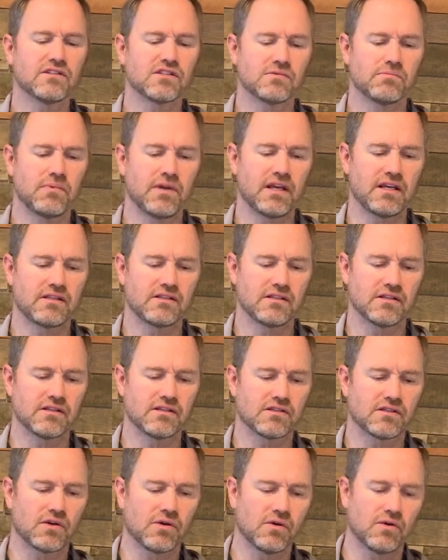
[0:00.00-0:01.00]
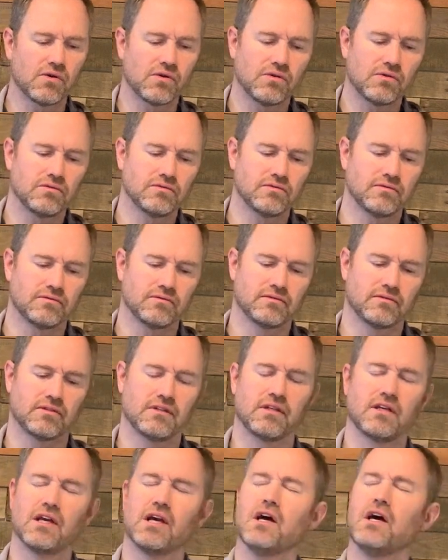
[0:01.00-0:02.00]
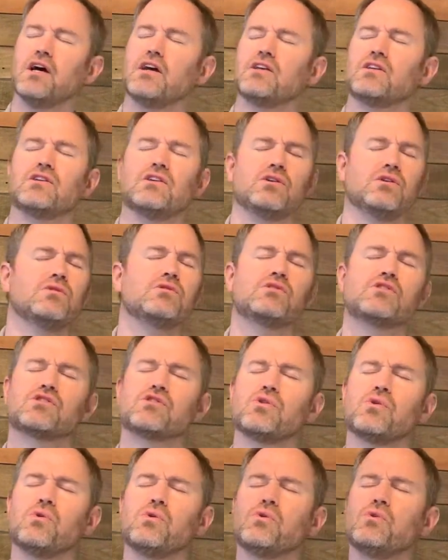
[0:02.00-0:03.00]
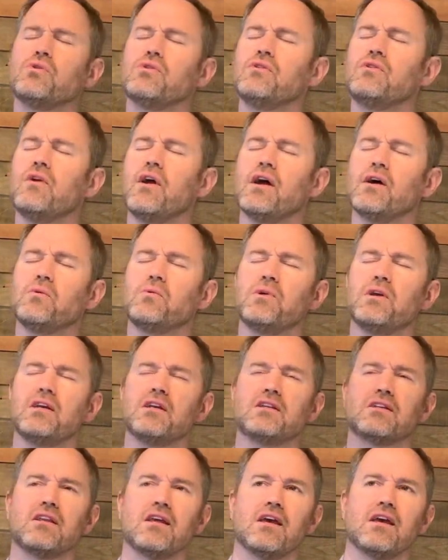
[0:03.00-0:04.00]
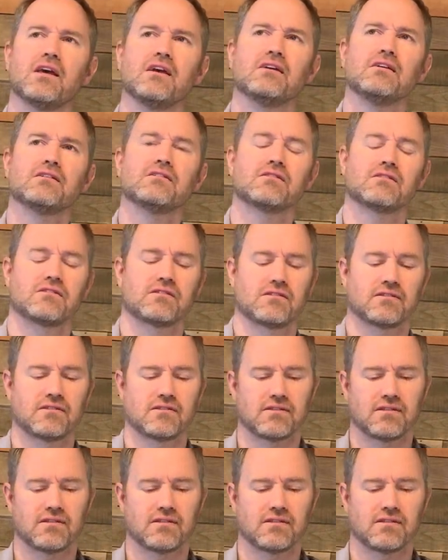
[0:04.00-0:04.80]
Makes us whole. You shoulder our weakness,